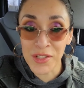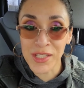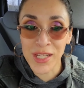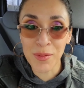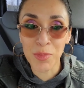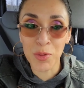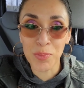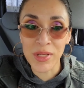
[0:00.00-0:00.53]
of the
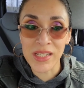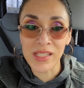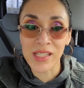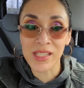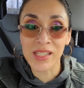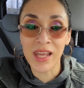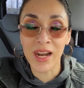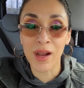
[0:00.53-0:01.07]
staple
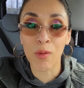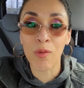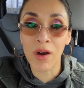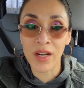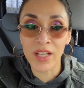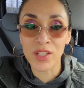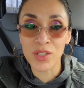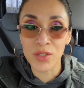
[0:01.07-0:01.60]
pieces that I
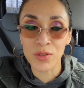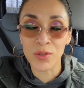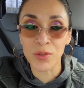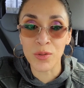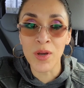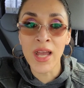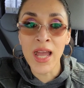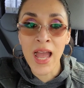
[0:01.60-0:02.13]
wanted
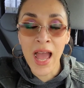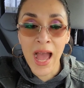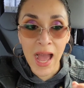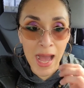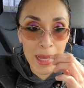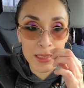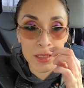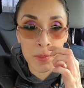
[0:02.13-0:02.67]
to
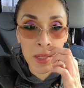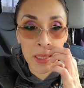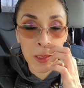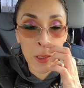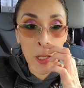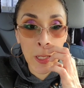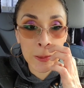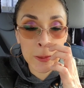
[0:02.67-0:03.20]
add to my
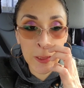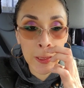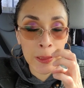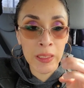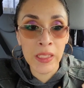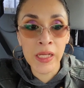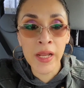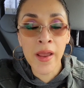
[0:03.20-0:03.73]

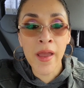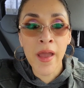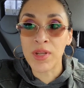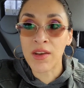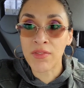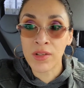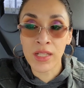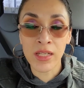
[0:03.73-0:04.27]
closet.
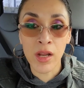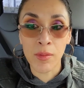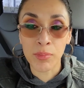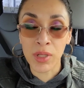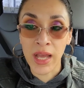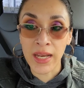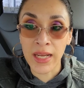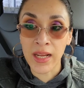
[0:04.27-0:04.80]
I'm definitely
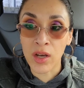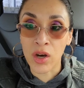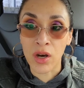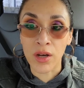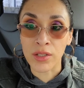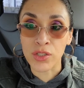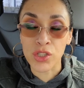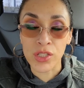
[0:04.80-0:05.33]
not planning
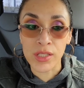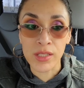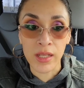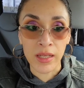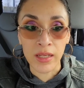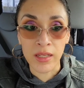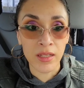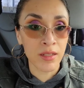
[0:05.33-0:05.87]
on
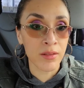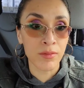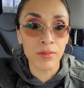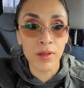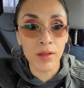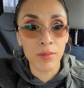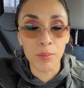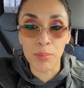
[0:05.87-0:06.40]
just like
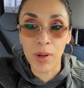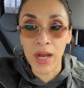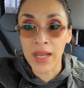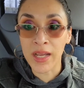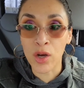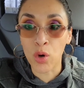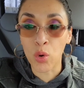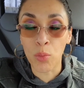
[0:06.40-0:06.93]

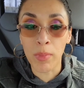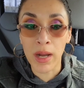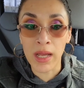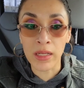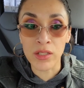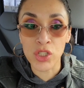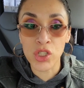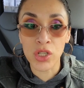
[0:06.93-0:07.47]
buying a whole
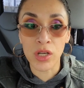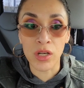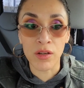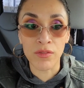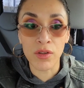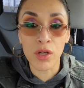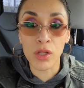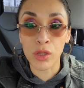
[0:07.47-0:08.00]
bunch
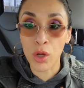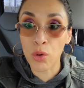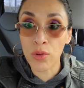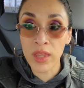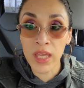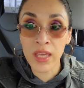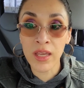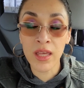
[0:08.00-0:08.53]
of
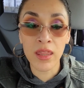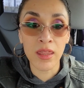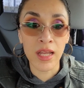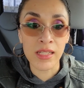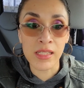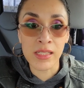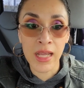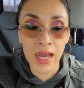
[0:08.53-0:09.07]
clothing.
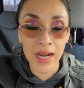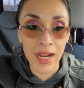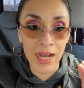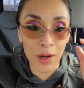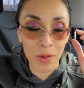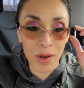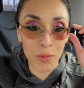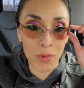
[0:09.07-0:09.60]
That's not
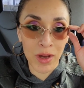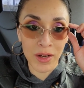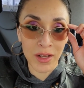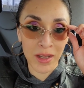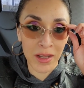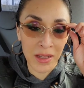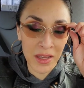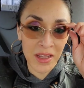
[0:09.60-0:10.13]
how I
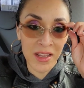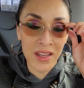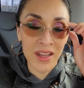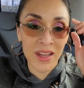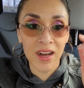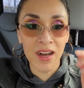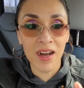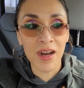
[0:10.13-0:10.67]
want to
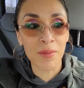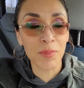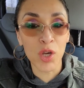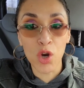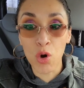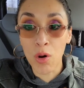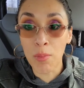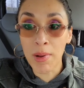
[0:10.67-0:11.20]
um,
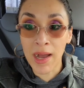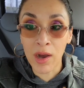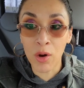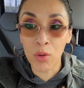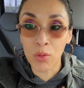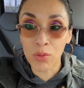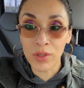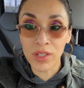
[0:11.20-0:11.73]
go
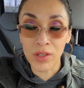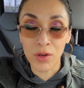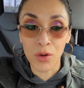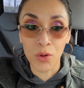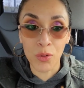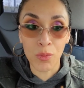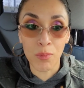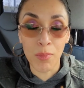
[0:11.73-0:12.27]
about, you
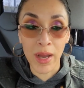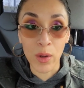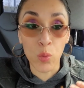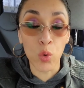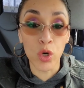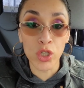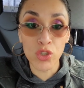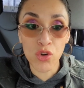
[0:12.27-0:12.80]
know, my
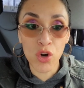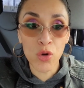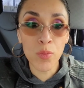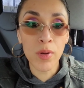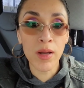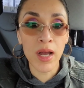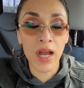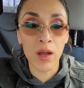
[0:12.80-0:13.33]

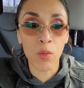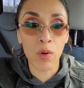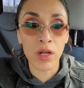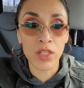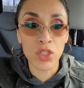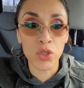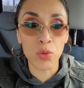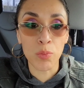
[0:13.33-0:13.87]
wardrobe. I
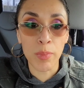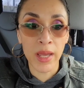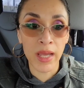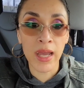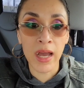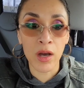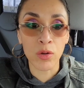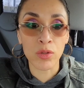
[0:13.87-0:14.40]
want to
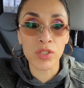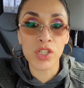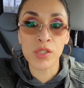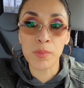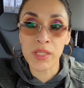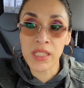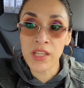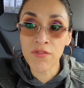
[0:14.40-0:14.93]
pick out
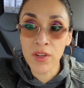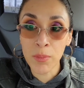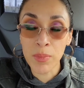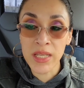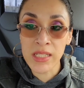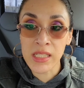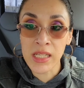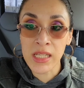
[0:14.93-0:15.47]

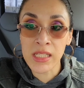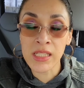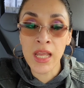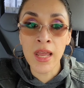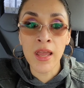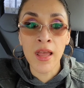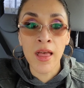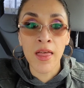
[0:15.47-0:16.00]
specific
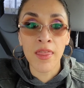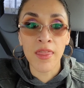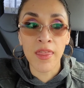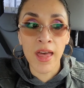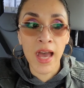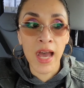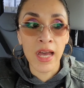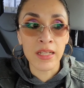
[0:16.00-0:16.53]
pieces
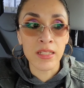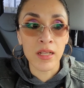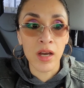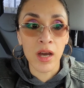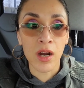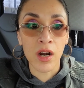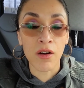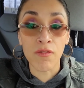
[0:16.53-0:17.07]
that
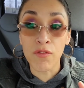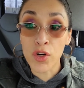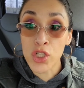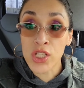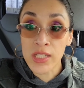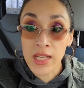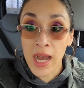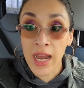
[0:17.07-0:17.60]
are
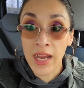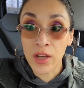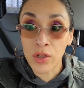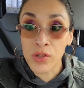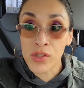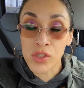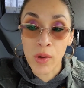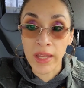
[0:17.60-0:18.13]

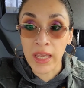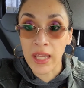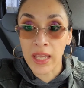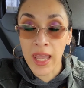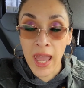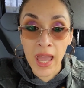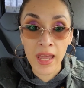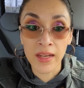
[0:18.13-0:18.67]
versatile so I
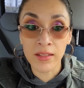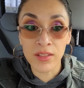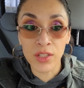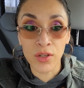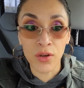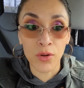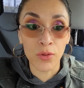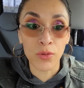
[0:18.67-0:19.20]
can get,
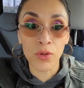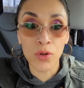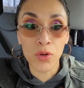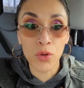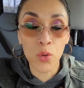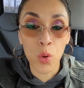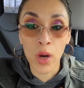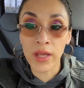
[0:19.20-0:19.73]
you know,
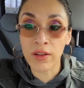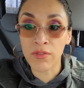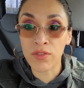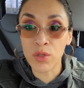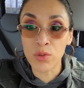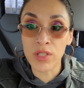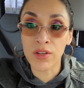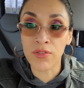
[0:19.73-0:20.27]
quite a
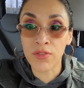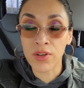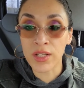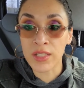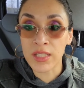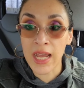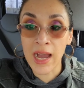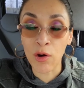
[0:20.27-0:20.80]
few
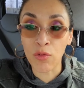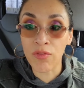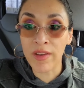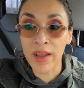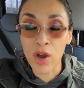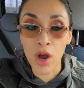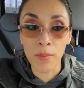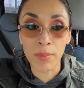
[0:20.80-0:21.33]
different
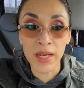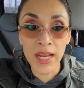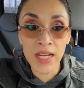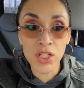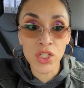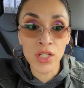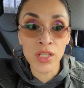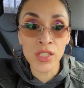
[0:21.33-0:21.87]
outfit
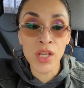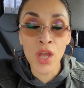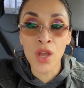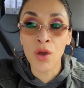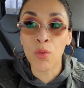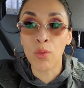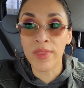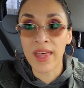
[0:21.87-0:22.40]
combinations
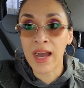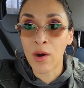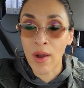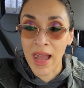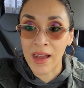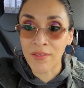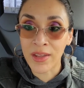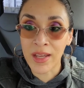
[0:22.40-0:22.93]

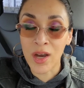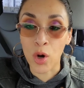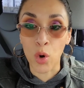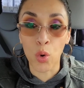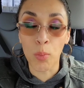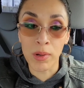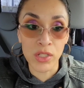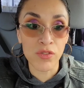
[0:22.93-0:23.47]
without having a
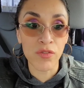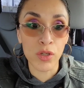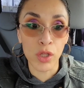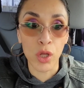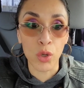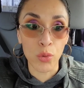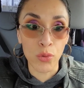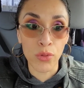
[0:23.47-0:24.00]
whole bunch of
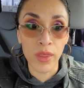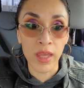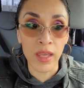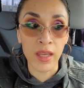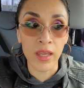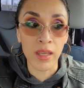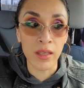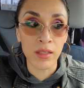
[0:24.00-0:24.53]

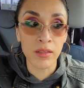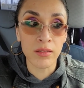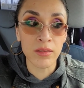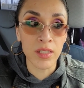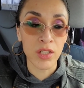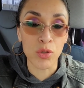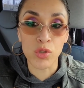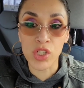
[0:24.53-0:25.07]
clothing,
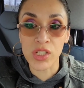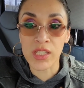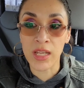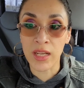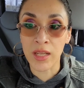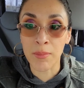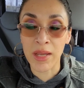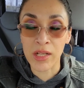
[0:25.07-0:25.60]
you know, just
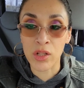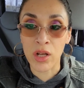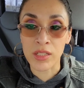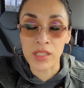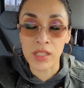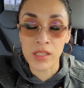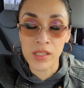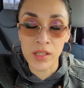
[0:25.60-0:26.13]
sitting in my
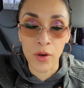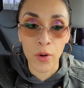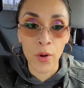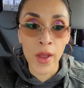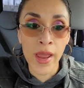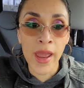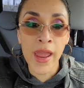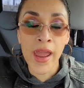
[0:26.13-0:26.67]
closet.
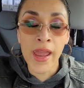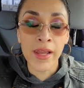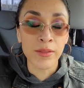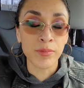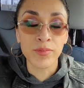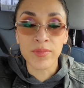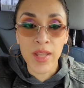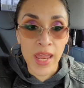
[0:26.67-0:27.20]
So
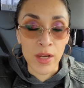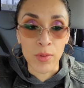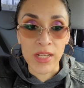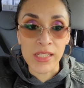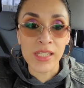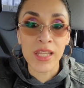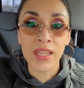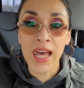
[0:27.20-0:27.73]

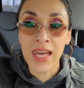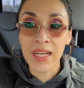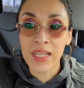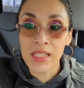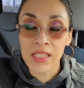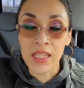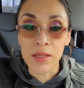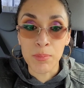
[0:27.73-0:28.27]
anyways, that
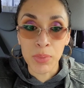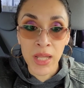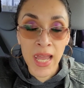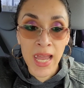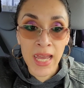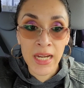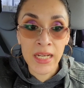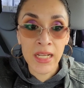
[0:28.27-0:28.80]
is the
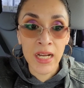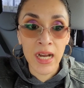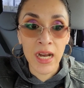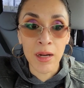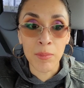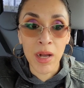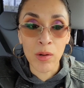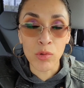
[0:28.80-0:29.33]
plan.
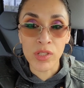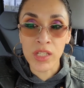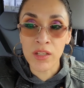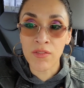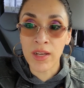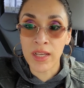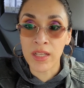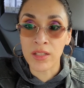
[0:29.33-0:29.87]
Um, I will
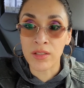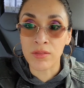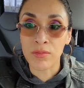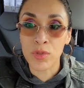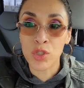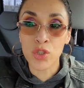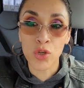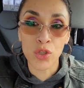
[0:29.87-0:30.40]
see if I
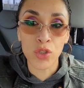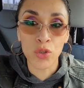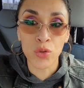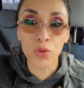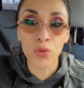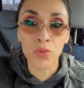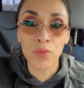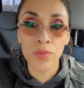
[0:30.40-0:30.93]
can show
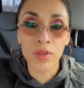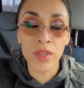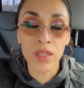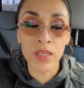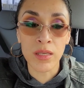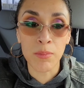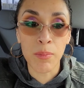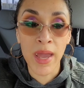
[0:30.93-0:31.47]
you
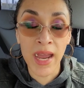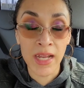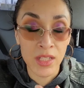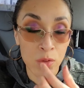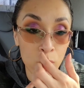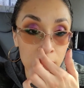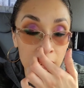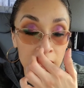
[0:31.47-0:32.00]
the
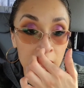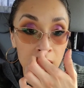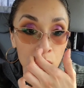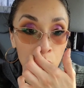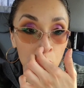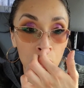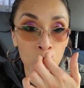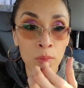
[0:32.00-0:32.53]
pants when I
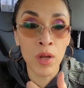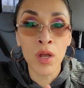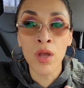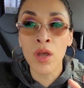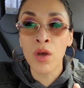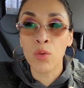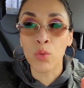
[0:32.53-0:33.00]
get home.